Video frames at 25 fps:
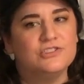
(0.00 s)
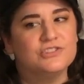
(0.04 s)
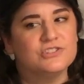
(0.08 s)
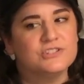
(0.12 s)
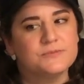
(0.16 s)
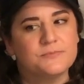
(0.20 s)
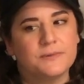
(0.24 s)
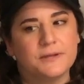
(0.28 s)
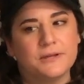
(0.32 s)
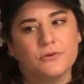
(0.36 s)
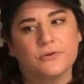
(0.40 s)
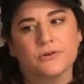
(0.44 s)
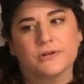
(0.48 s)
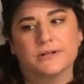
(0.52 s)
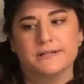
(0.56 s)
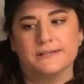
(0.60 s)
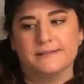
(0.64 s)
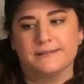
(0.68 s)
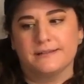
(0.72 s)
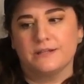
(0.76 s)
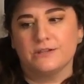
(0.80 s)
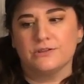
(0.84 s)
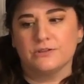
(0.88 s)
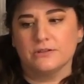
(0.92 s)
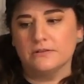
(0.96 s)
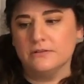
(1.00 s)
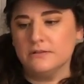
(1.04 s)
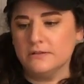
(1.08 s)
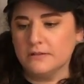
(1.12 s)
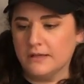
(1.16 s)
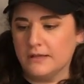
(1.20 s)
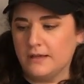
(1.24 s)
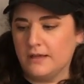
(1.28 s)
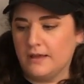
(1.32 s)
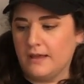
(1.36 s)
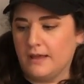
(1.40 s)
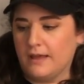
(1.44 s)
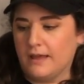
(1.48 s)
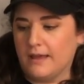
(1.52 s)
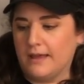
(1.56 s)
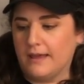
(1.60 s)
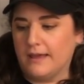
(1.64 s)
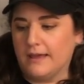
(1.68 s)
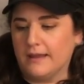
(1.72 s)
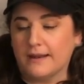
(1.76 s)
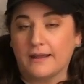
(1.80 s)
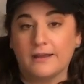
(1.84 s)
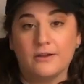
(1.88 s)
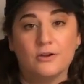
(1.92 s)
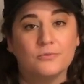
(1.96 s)
just by organization,
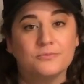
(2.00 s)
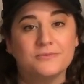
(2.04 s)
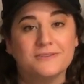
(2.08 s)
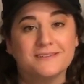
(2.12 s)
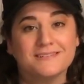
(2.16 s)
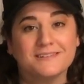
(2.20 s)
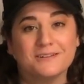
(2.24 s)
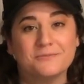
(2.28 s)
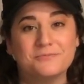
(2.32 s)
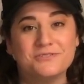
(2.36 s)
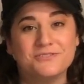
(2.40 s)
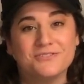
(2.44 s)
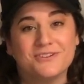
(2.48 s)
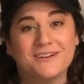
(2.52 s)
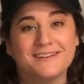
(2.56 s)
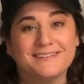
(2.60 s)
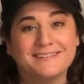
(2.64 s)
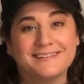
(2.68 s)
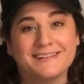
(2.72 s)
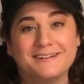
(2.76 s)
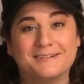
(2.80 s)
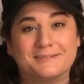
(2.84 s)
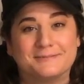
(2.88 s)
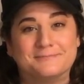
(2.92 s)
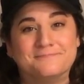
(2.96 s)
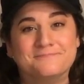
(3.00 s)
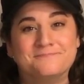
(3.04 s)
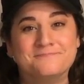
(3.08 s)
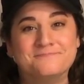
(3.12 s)
and I hope this helps you guys out.